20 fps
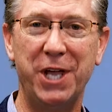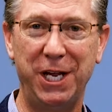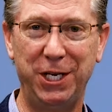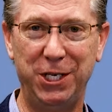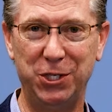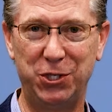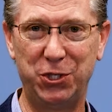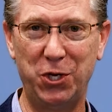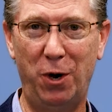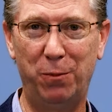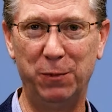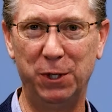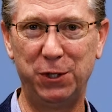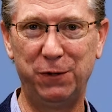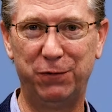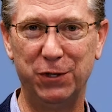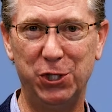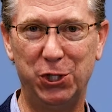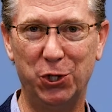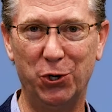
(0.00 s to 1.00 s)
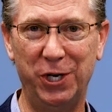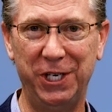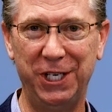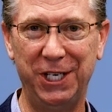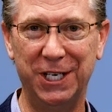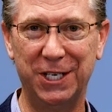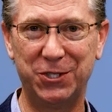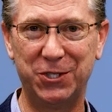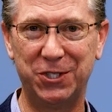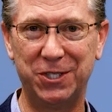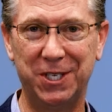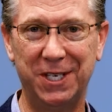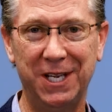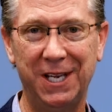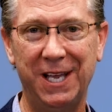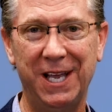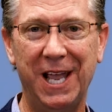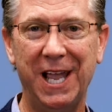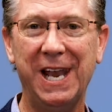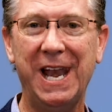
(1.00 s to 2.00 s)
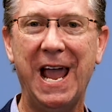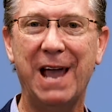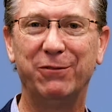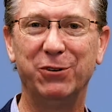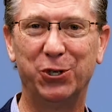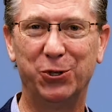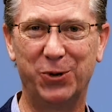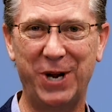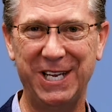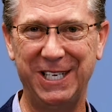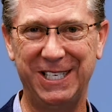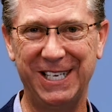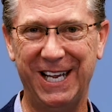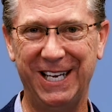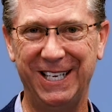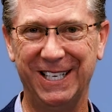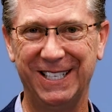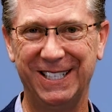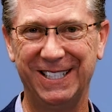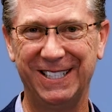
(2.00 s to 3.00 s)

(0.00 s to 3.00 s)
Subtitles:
thank you so much for joining us, and have a great day.